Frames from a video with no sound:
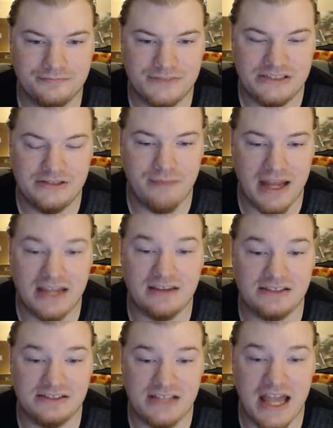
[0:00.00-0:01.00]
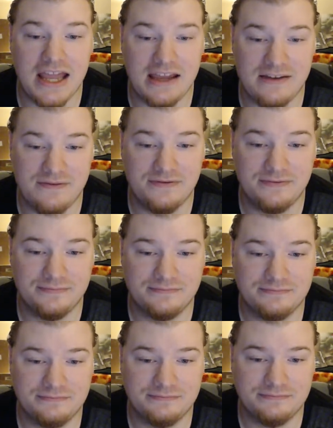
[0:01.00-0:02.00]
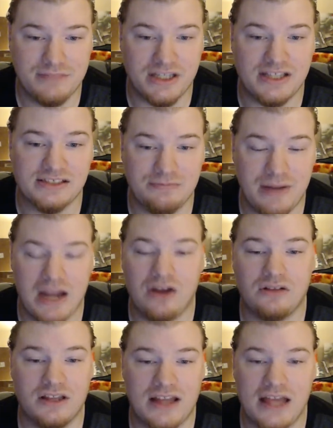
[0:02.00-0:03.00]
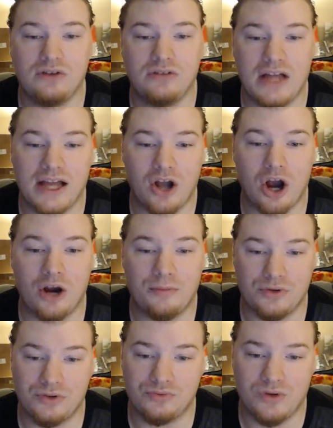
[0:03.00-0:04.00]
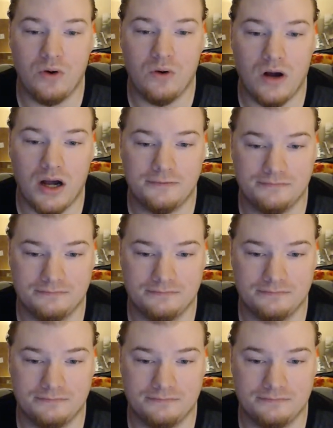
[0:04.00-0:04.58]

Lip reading: to make the save, because apparently they don't like Harper and Rowan.